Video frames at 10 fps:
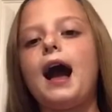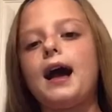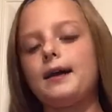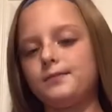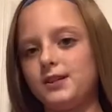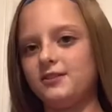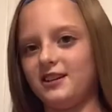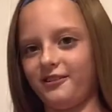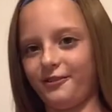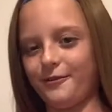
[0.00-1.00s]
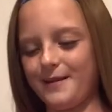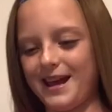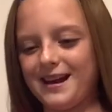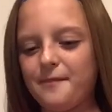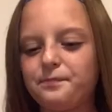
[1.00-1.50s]
I'm too young for
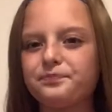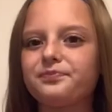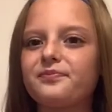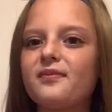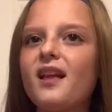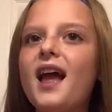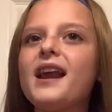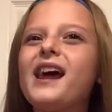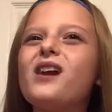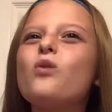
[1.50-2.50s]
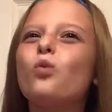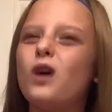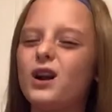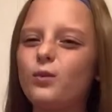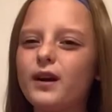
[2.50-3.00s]
makeup, and I don't
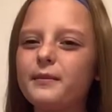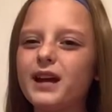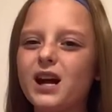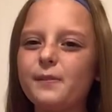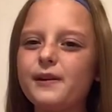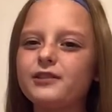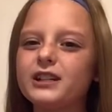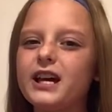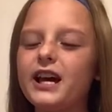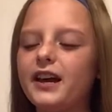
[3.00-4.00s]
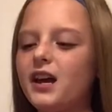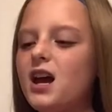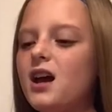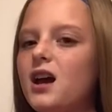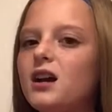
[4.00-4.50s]
want to wear makeup every day
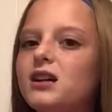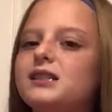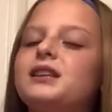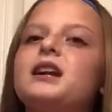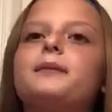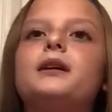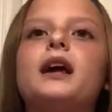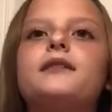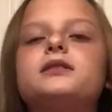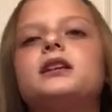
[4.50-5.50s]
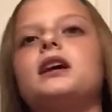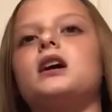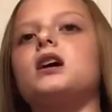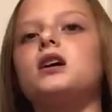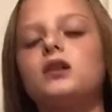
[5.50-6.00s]
because then I'm gonna have to like